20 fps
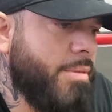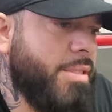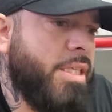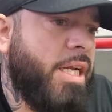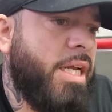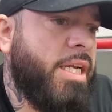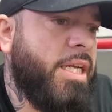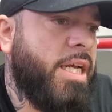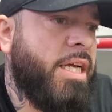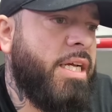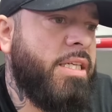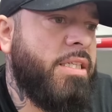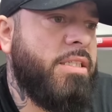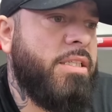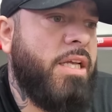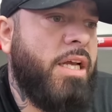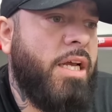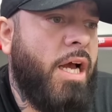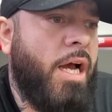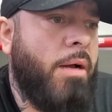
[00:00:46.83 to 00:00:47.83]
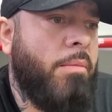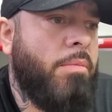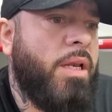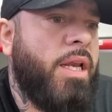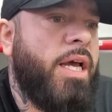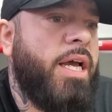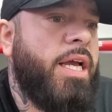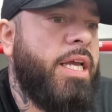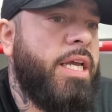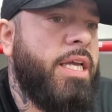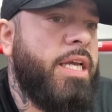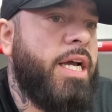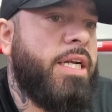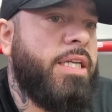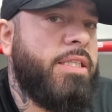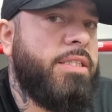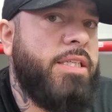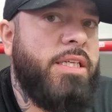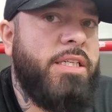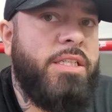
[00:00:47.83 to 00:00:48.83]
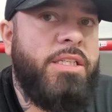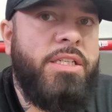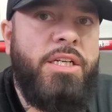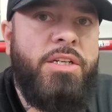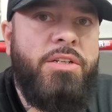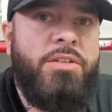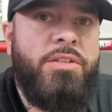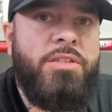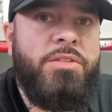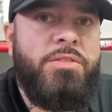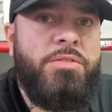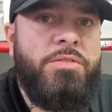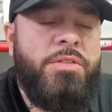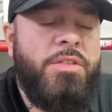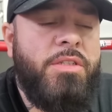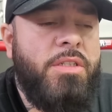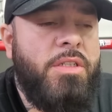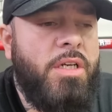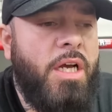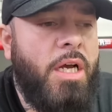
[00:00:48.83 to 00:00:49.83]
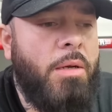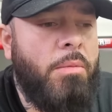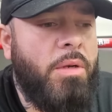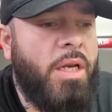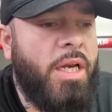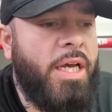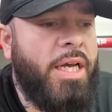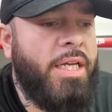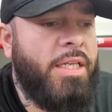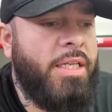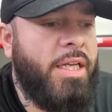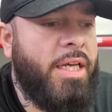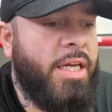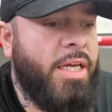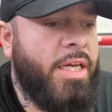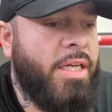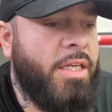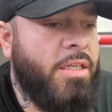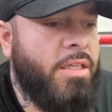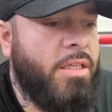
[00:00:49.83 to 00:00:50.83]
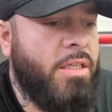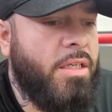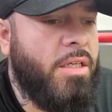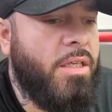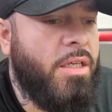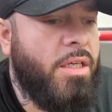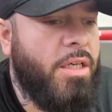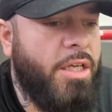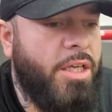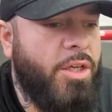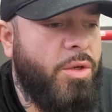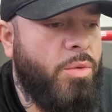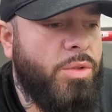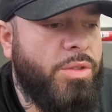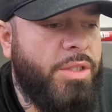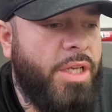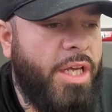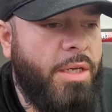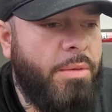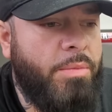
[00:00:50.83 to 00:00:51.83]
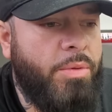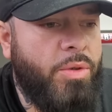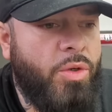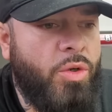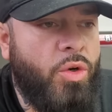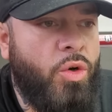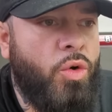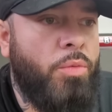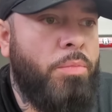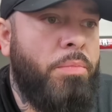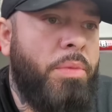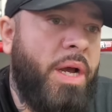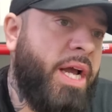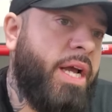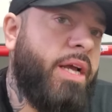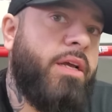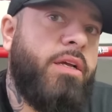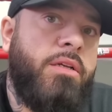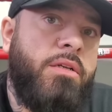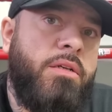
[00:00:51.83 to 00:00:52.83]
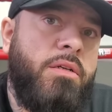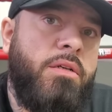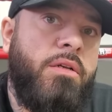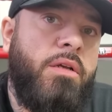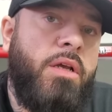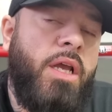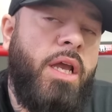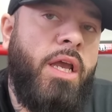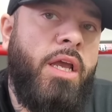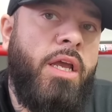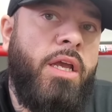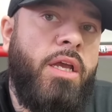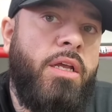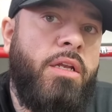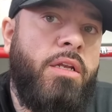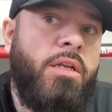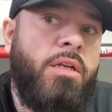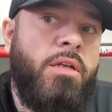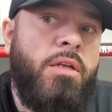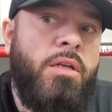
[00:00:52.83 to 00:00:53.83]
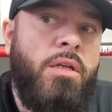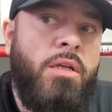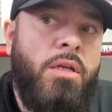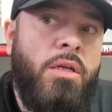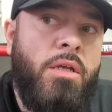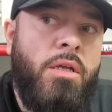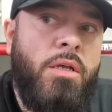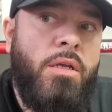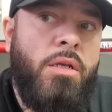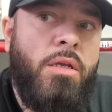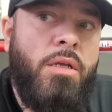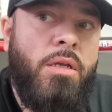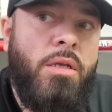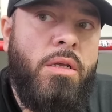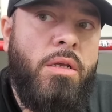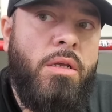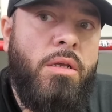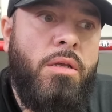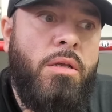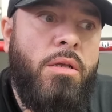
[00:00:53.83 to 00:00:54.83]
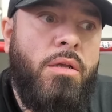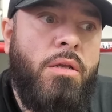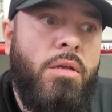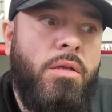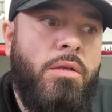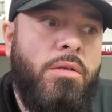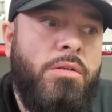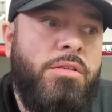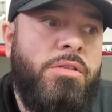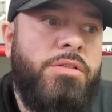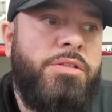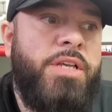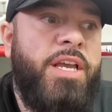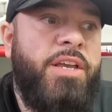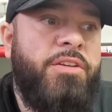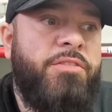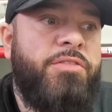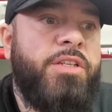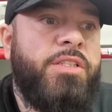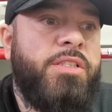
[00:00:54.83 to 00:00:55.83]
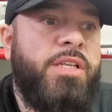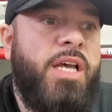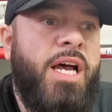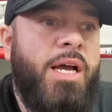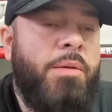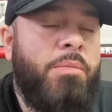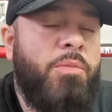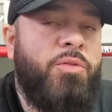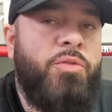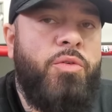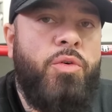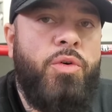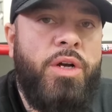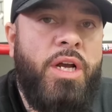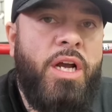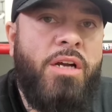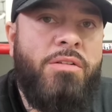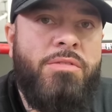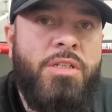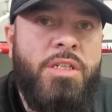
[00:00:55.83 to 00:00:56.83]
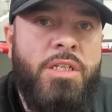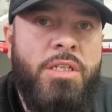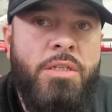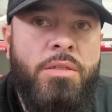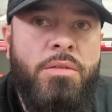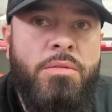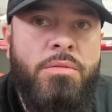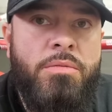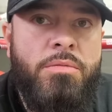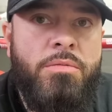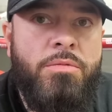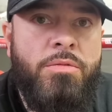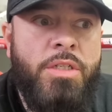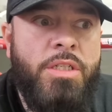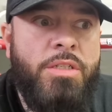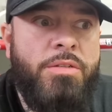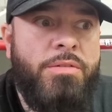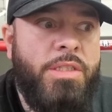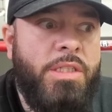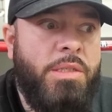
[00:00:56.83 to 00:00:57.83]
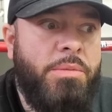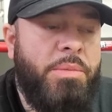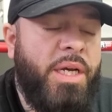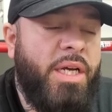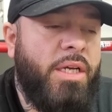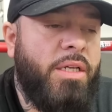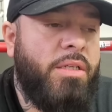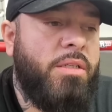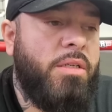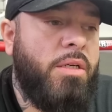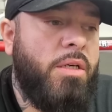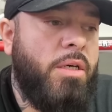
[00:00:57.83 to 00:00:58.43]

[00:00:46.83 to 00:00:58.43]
glad he got it taken care of. I'm glad that he was able to go back and save his eye before it got really, really, really bad.